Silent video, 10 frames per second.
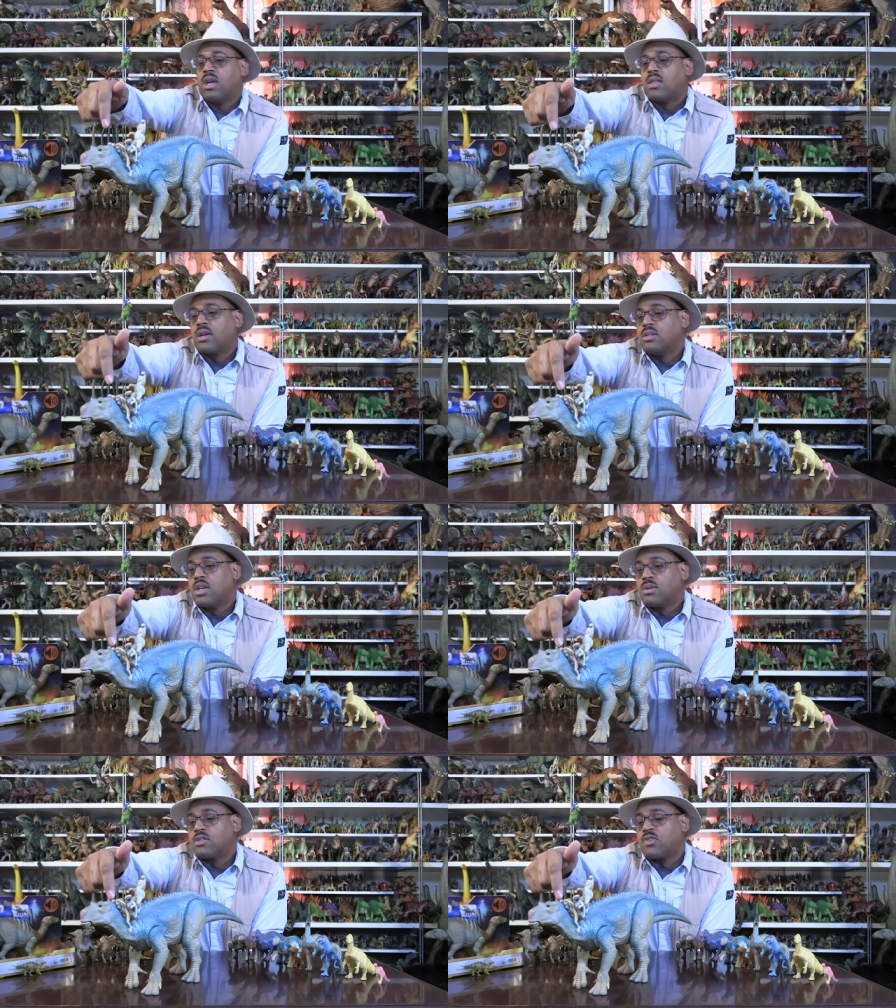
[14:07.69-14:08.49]
There, you
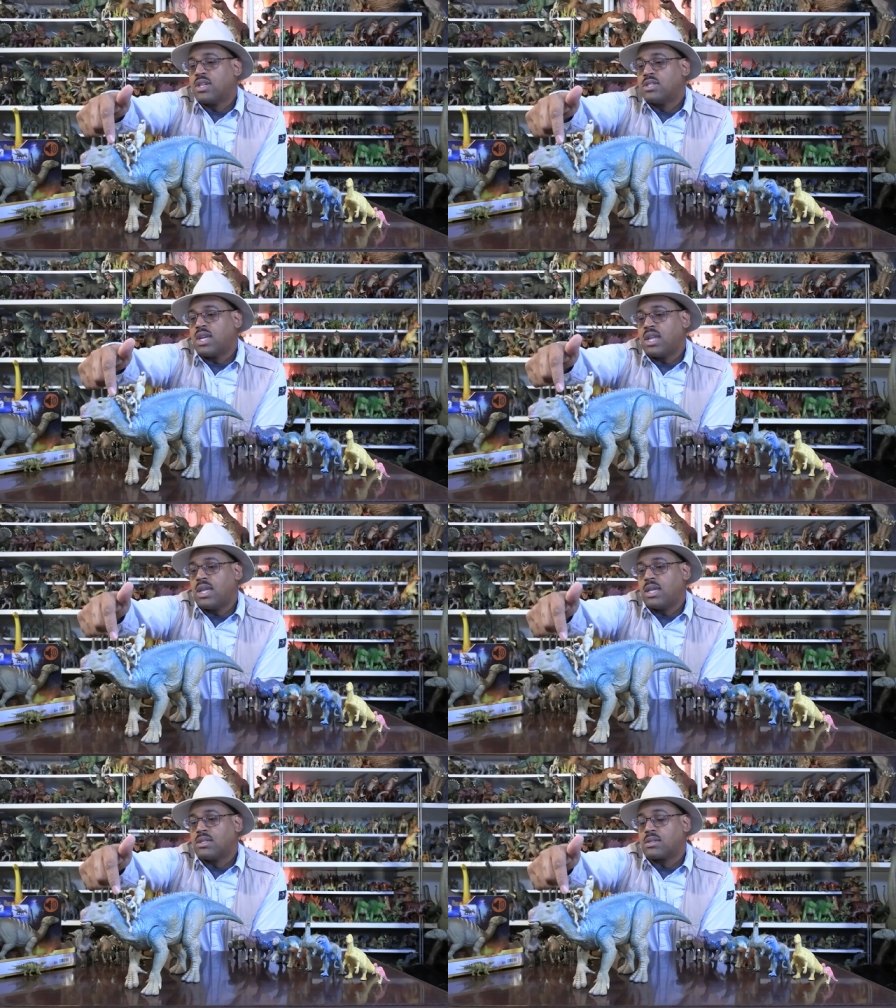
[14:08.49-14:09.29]
know, his friend
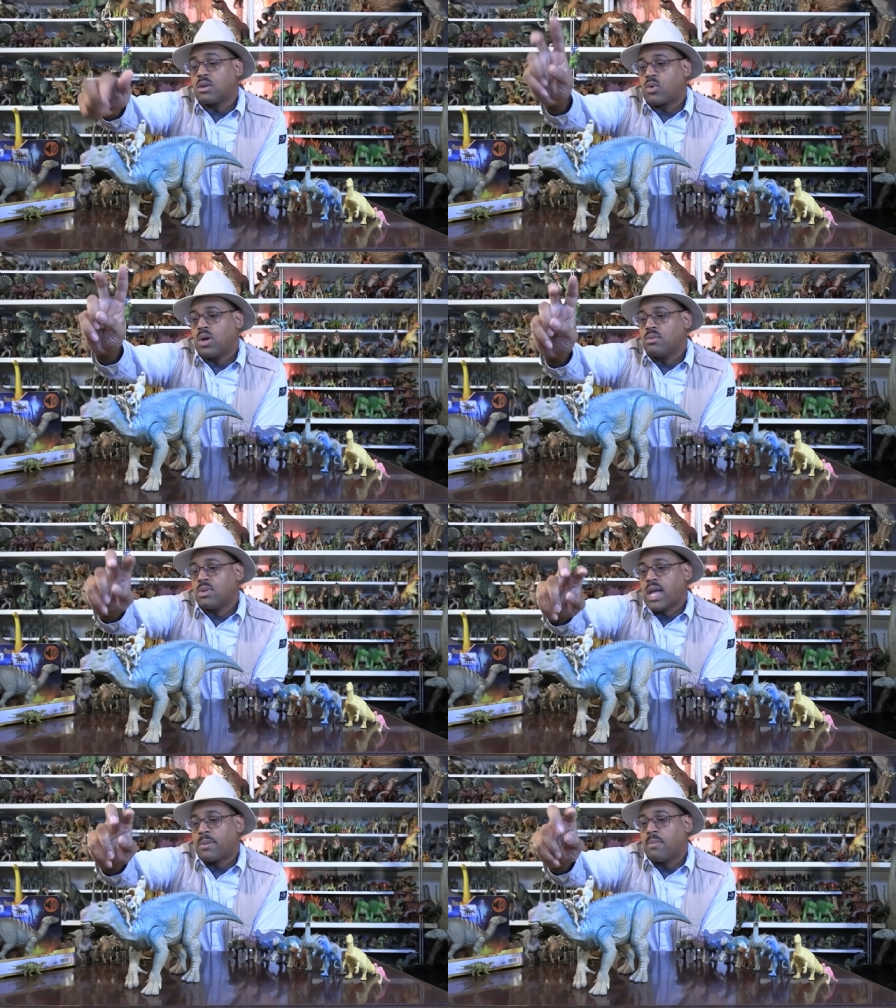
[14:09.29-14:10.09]
Zini, his
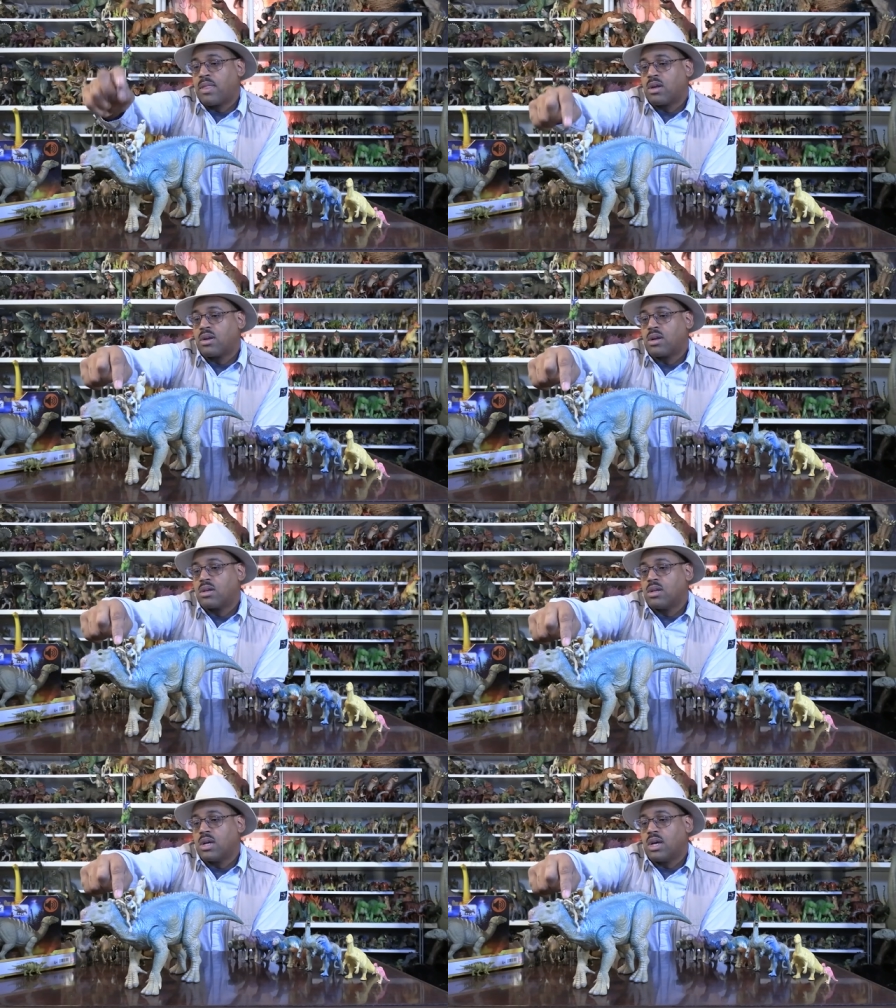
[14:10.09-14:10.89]
adopted
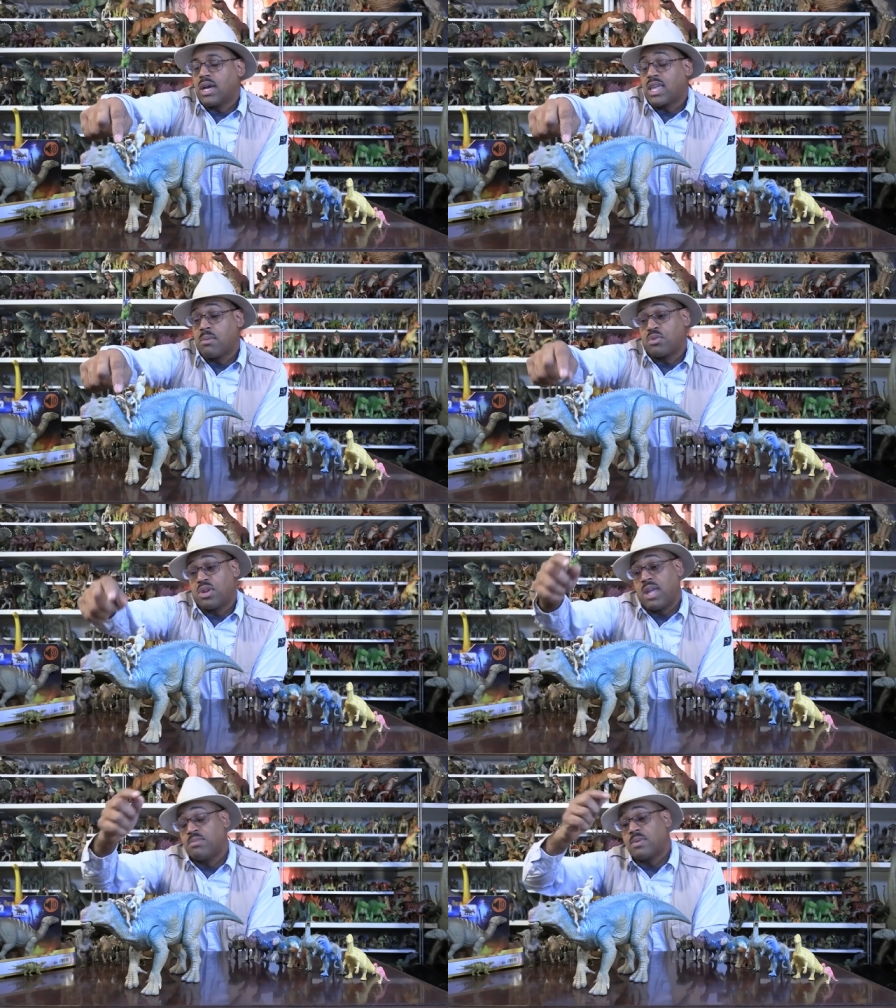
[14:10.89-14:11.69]
mother, uh, I can't remember
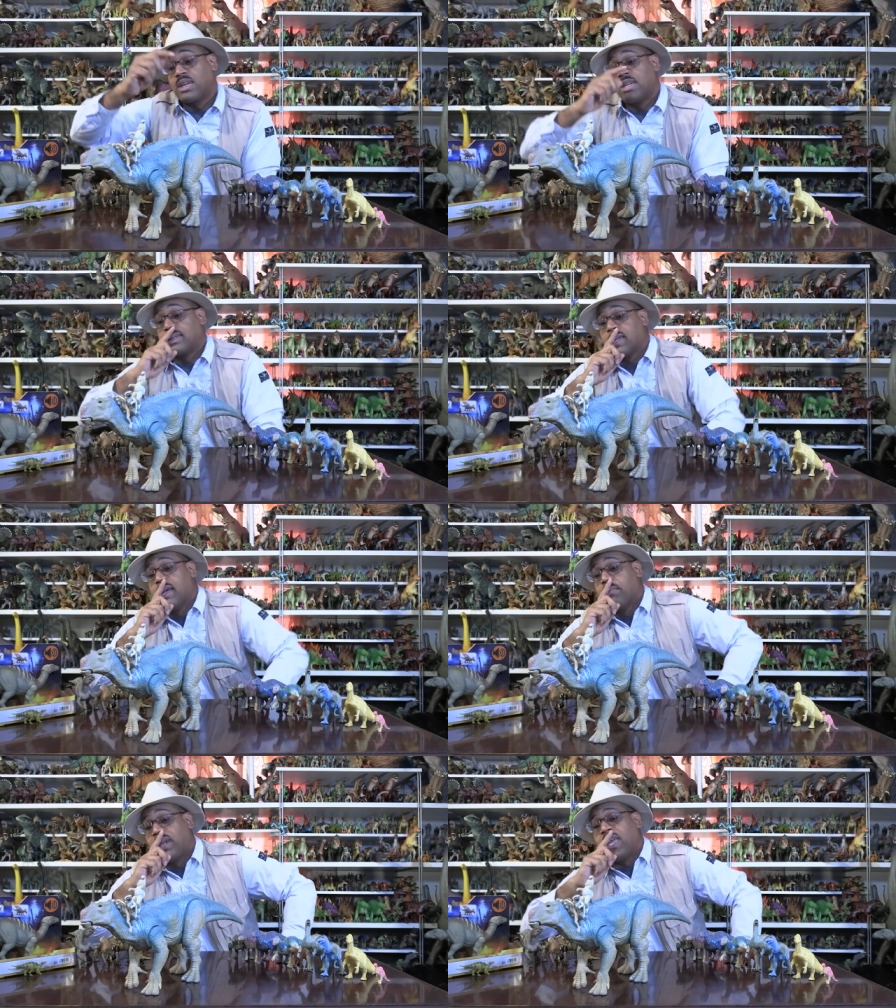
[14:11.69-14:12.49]
their names. Oh my goodness,
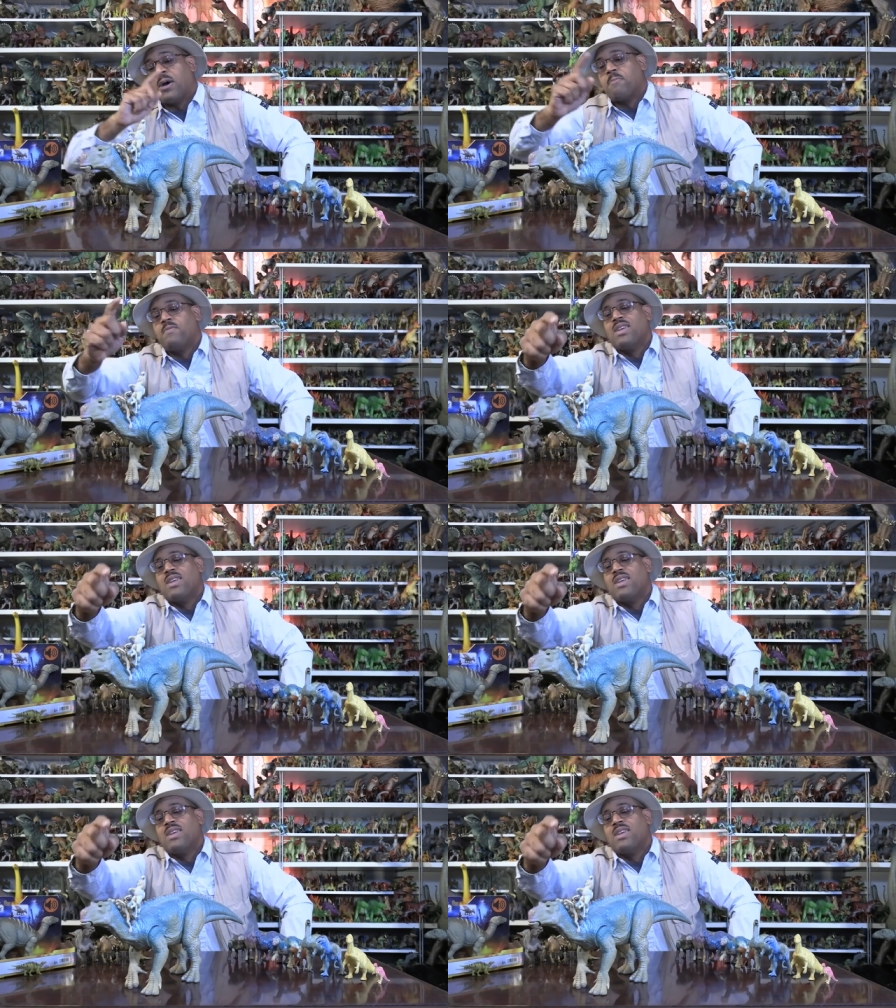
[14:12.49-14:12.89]
Plio,